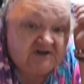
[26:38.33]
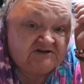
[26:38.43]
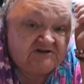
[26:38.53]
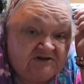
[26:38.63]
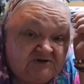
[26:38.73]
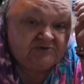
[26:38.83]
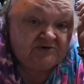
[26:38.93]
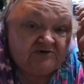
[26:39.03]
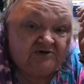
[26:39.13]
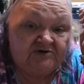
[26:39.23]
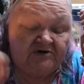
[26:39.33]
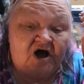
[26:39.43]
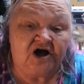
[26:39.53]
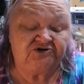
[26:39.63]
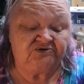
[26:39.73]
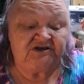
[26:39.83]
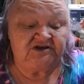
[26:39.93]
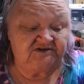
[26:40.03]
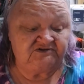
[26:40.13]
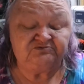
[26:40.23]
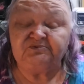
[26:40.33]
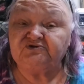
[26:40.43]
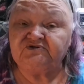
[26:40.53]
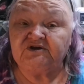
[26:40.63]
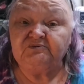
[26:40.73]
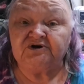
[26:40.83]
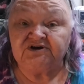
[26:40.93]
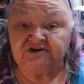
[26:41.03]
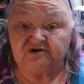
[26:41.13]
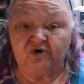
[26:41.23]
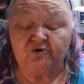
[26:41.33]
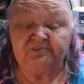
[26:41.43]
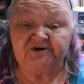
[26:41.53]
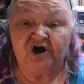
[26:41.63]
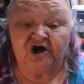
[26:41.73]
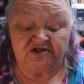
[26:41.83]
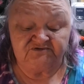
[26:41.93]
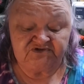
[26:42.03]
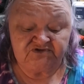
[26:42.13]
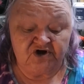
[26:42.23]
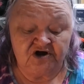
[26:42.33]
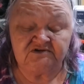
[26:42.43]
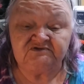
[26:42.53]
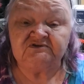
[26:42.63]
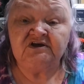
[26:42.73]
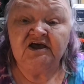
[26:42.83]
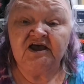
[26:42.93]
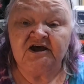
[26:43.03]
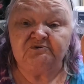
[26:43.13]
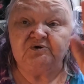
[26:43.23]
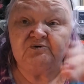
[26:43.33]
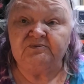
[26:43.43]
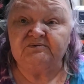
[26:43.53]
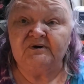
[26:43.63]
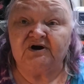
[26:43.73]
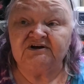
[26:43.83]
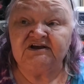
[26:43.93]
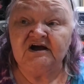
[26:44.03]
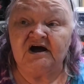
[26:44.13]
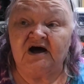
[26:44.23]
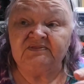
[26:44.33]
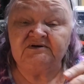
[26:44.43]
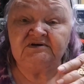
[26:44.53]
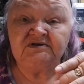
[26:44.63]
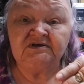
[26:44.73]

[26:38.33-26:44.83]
on honoring his birthday, where he'll open all of his cards, and we'll be marking on the